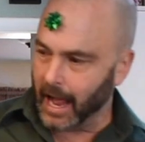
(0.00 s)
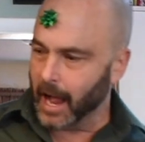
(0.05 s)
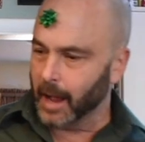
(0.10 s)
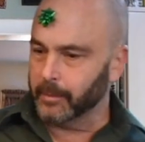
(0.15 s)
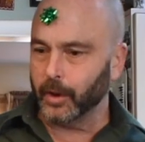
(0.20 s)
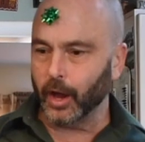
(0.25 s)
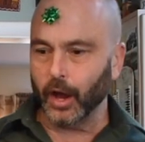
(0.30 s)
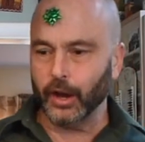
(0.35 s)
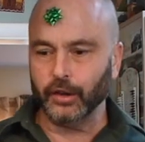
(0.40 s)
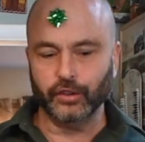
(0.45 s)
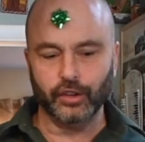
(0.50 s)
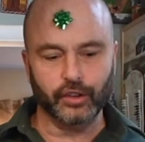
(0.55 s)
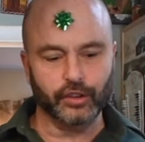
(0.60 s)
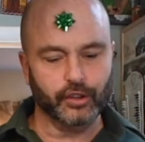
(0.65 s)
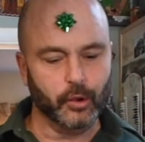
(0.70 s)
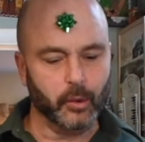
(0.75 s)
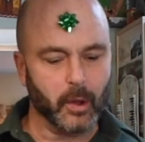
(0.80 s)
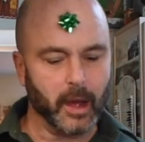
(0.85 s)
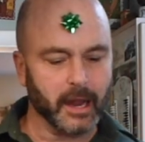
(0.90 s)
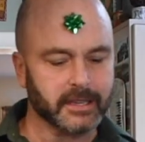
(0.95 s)
I'm going to
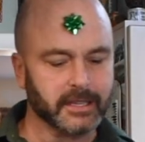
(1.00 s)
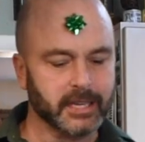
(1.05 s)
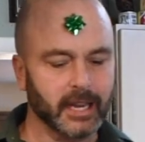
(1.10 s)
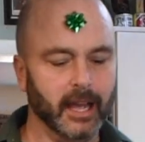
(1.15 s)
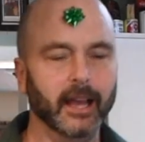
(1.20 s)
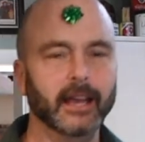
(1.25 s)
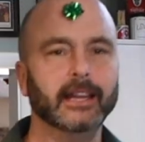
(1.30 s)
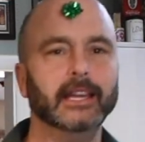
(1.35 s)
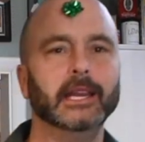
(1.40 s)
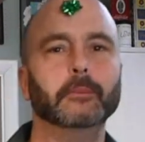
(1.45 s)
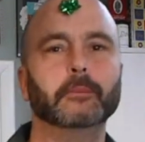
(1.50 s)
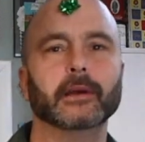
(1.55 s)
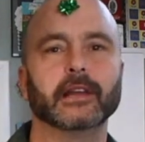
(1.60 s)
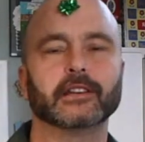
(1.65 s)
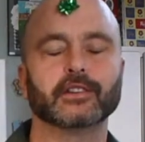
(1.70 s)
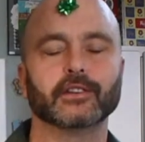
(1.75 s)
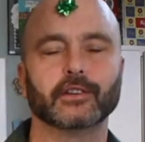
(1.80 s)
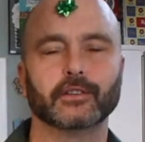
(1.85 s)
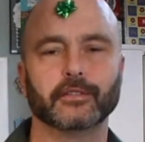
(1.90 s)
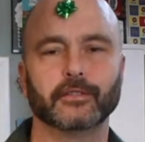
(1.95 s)
do a tiny
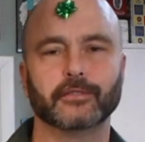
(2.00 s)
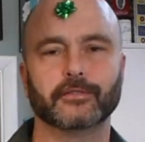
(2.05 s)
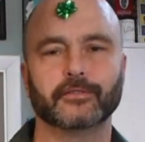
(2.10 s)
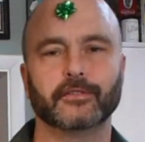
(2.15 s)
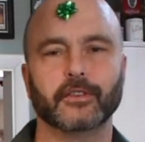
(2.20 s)
bit of